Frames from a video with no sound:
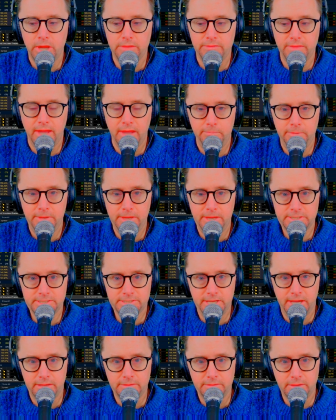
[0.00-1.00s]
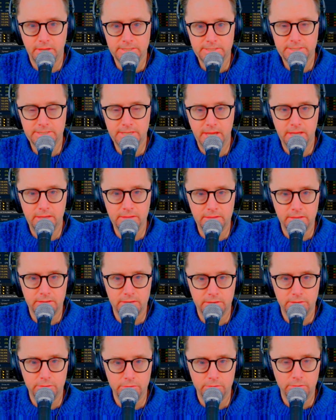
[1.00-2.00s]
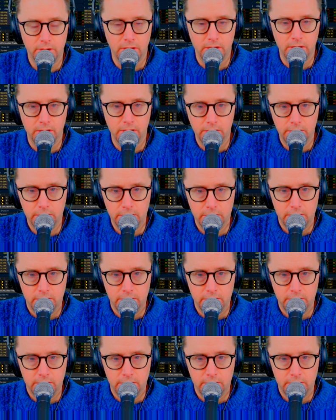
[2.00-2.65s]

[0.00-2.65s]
that being said, let's say that you have